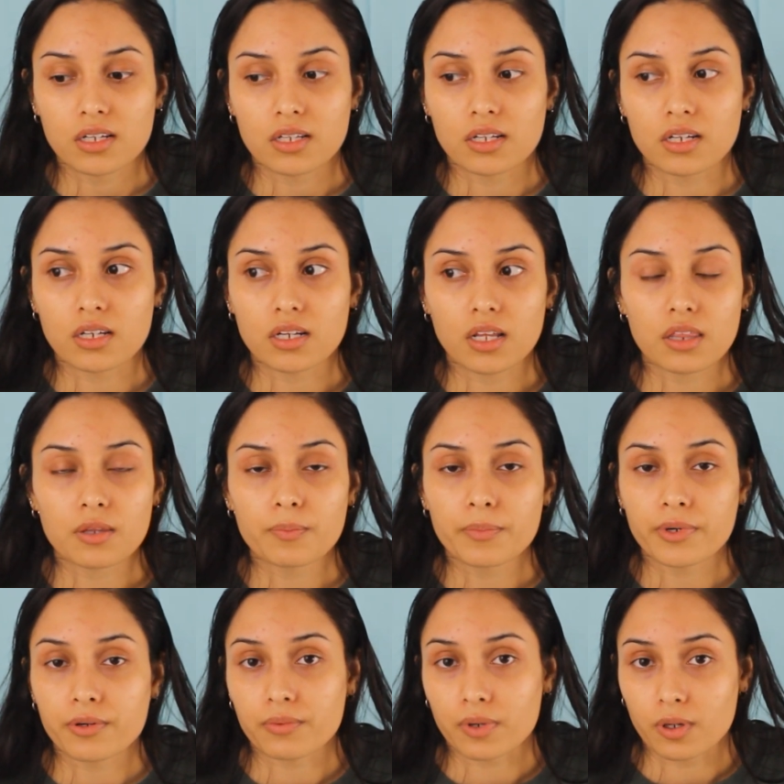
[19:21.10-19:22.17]
nothing
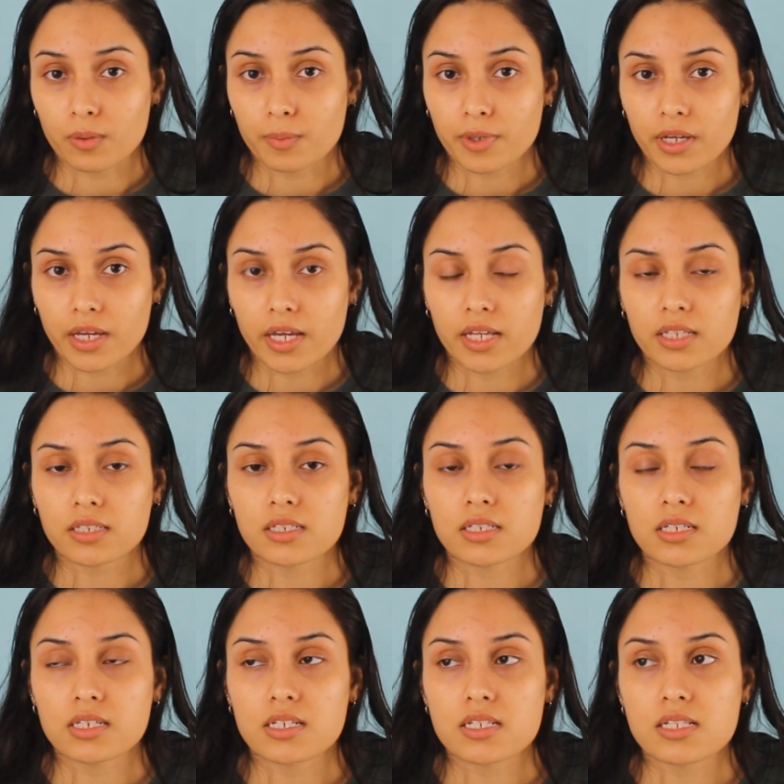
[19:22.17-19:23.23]
but a robe. And
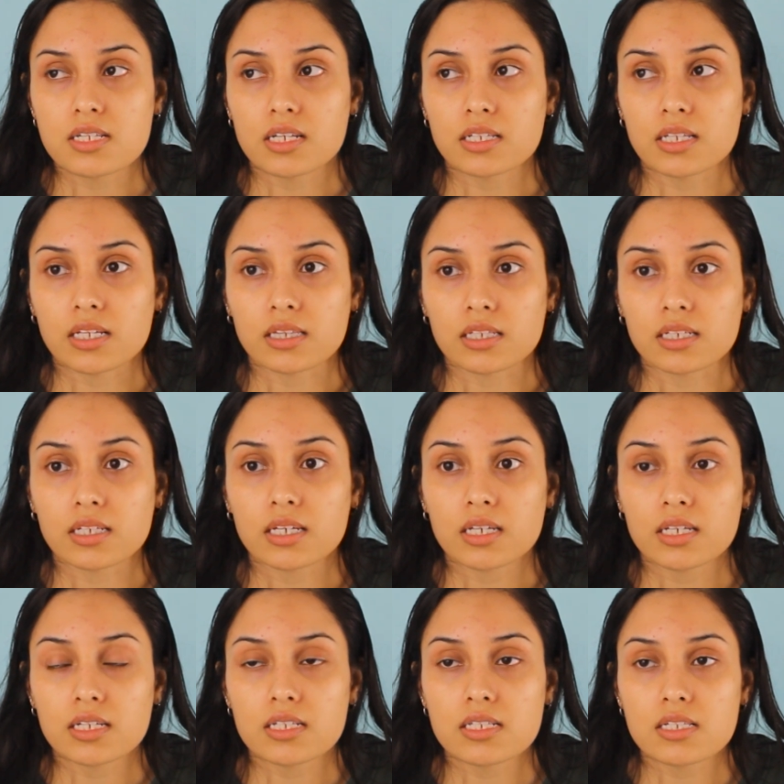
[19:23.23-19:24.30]
he said that the
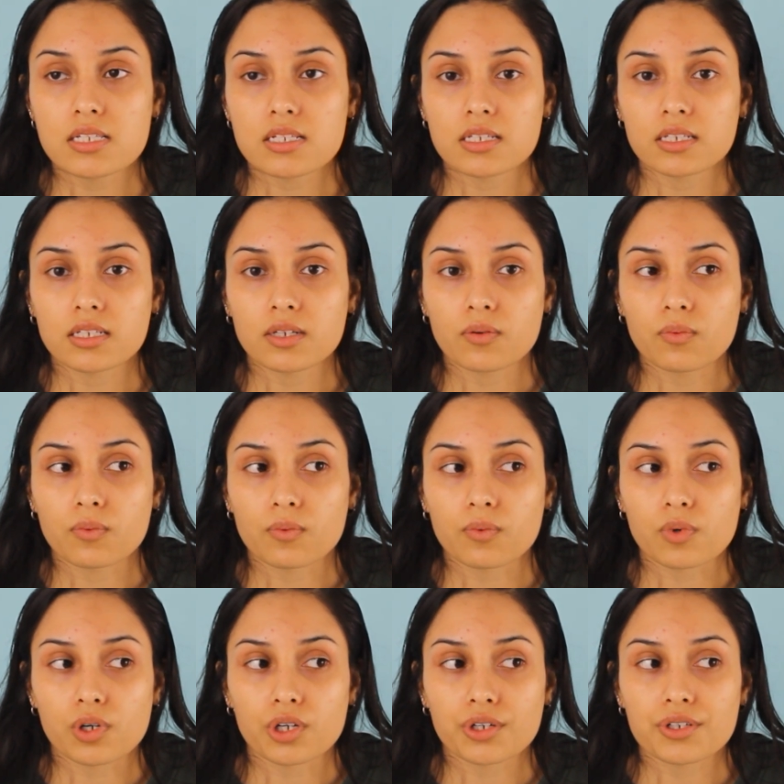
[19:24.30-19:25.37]
kids
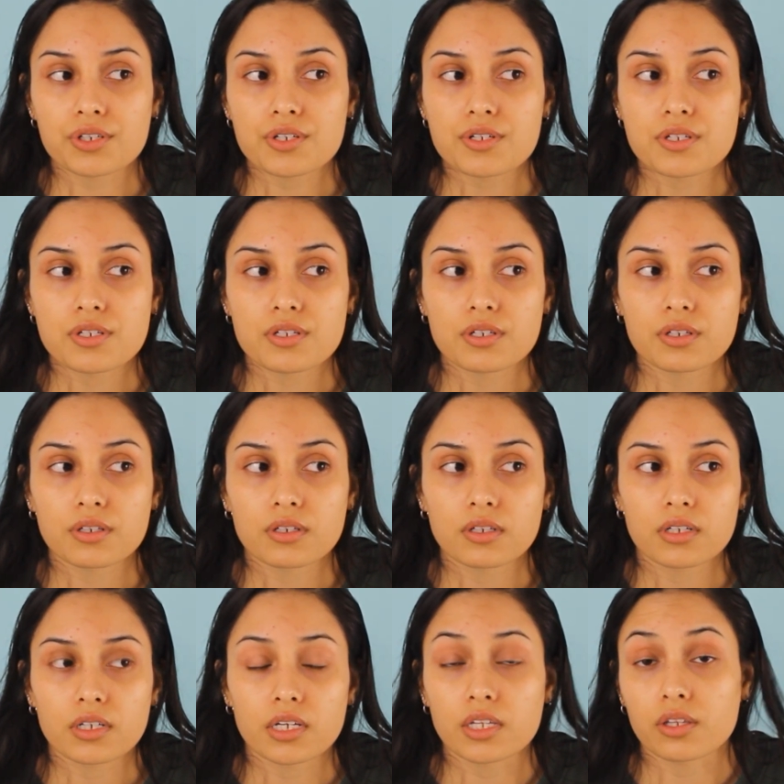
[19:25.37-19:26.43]
weren't
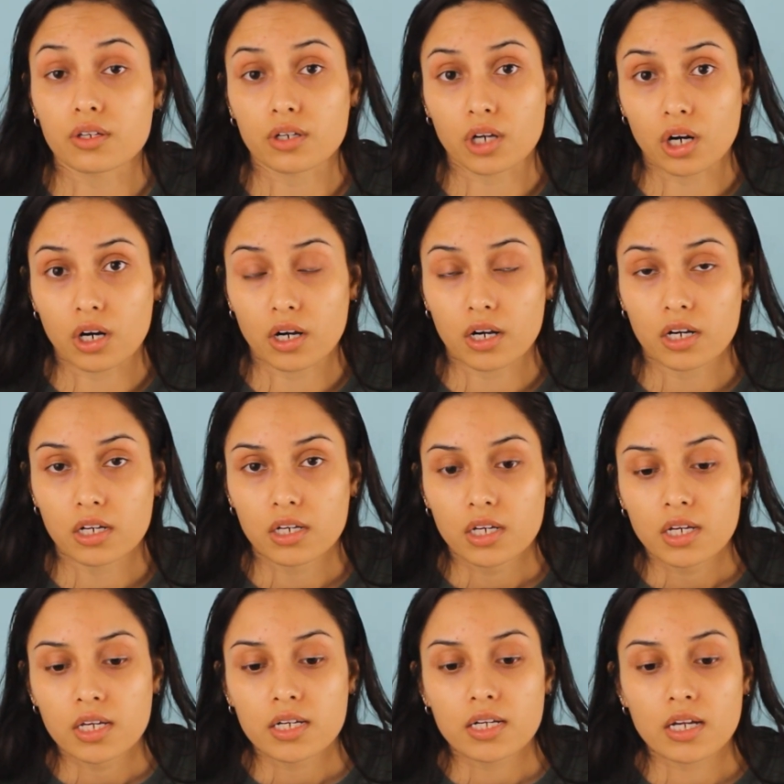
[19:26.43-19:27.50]
in the car.
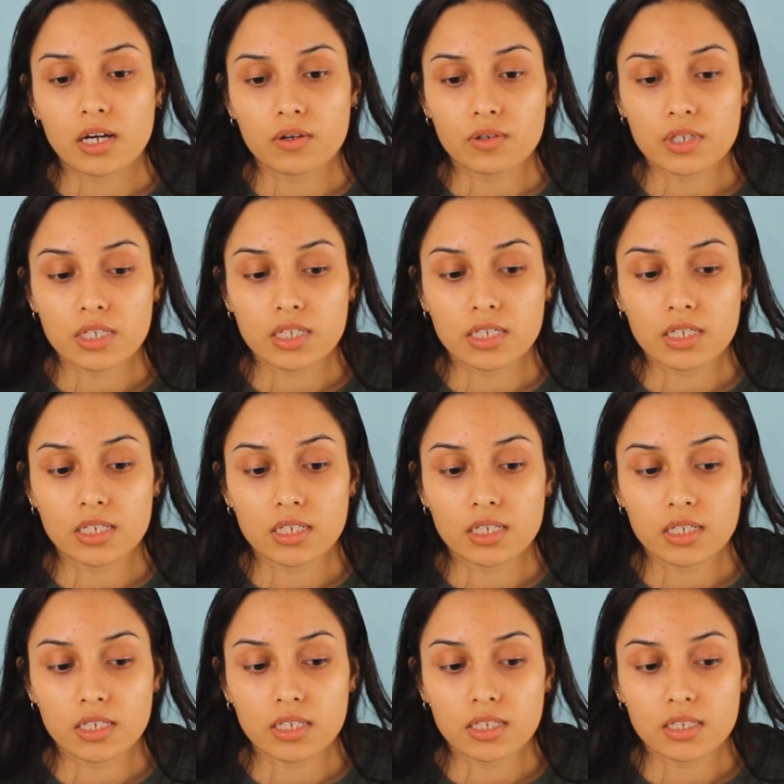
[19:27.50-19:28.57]
Now,
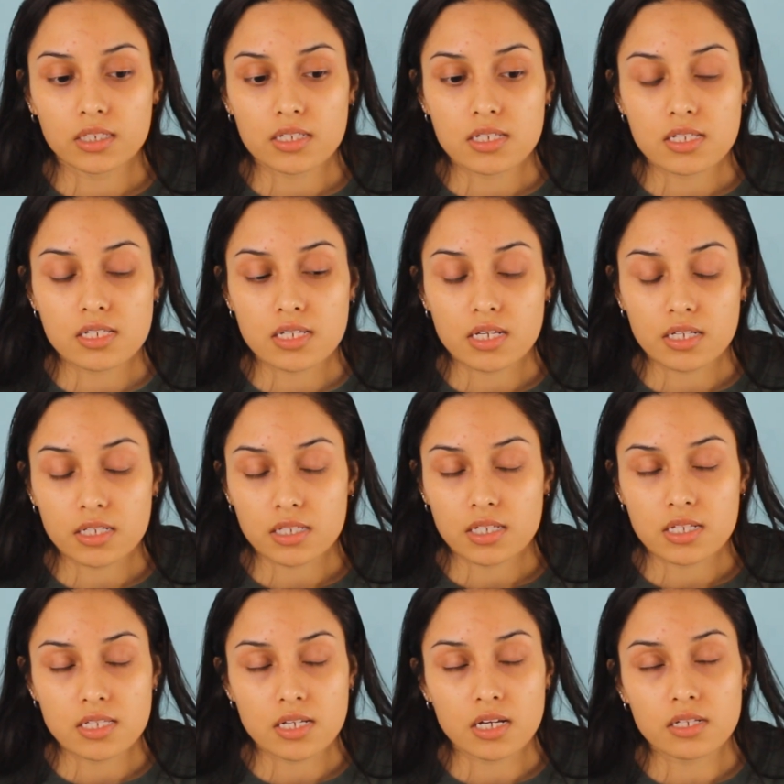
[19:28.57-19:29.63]
he
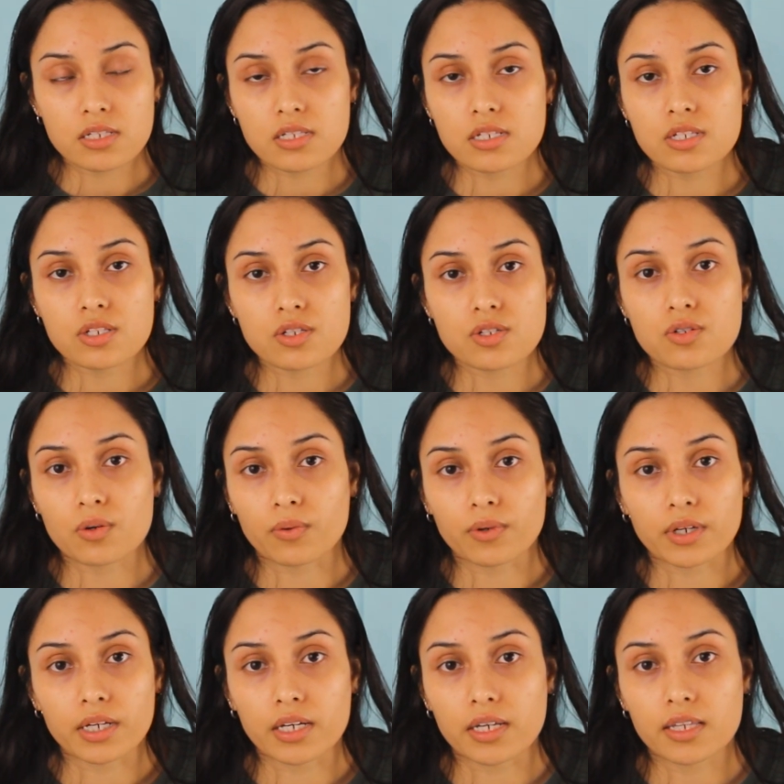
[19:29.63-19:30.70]
tells this
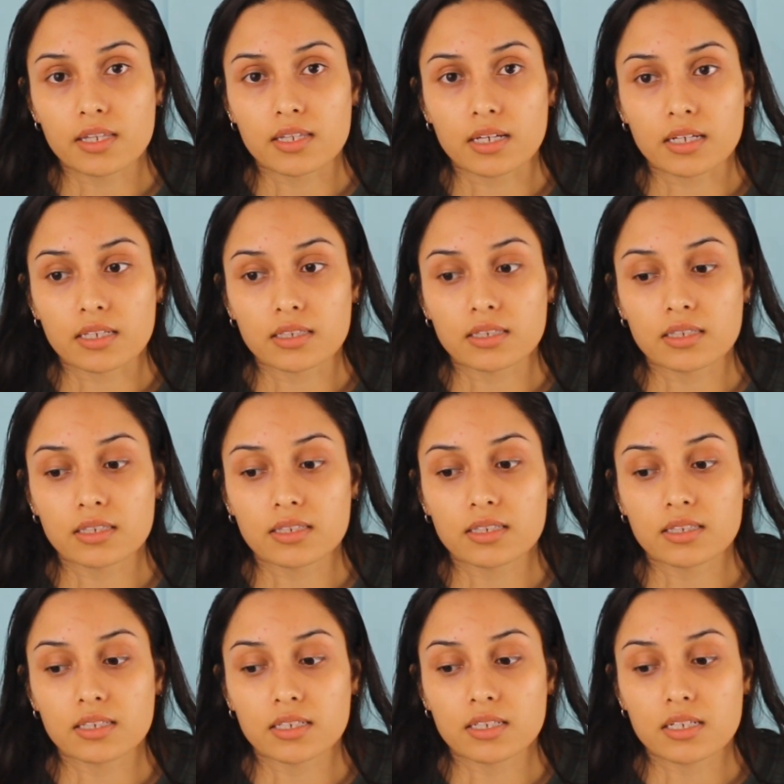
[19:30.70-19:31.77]
story that
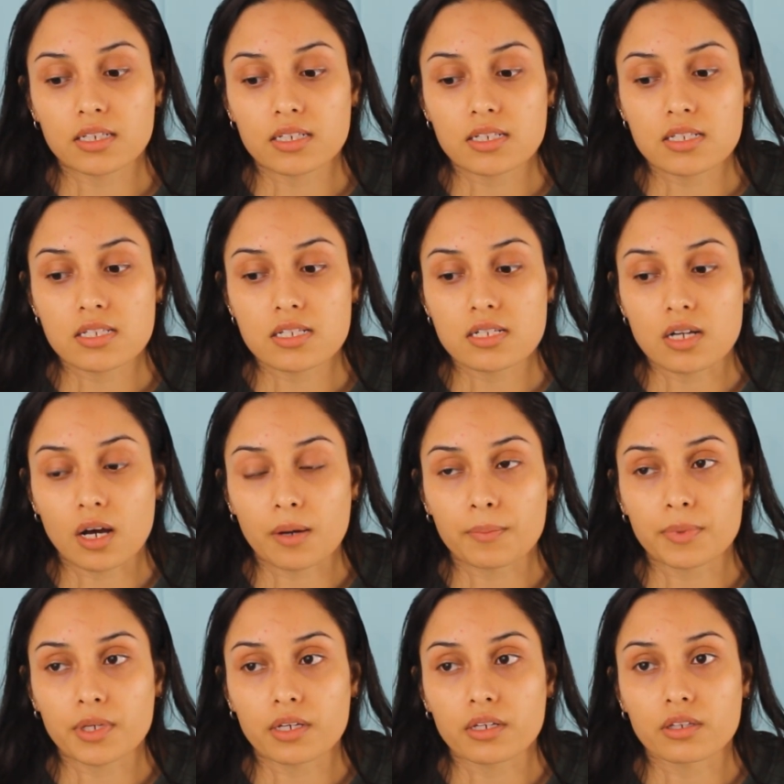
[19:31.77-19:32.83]
the kids not
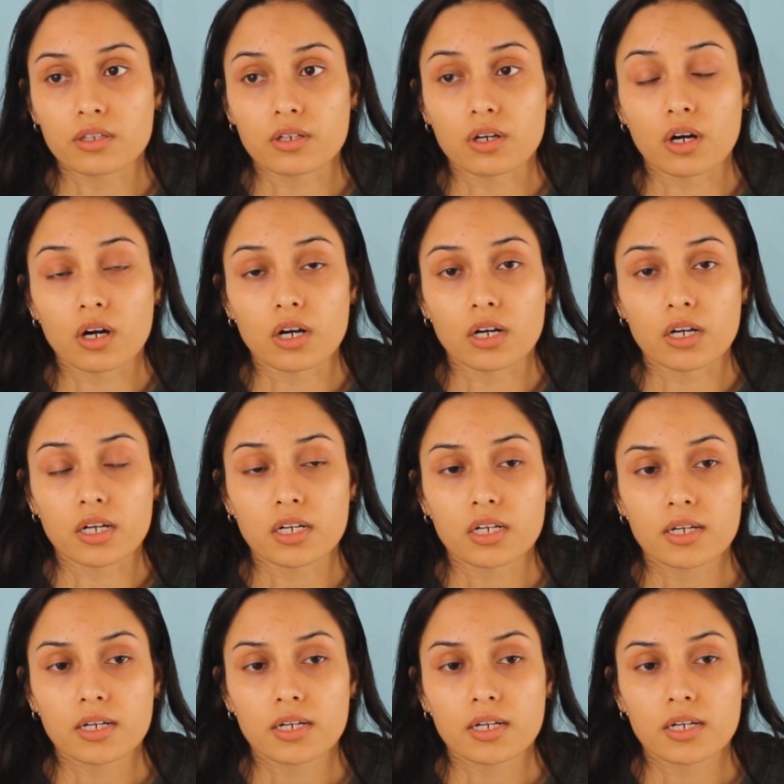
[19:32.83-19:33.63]
being in the car,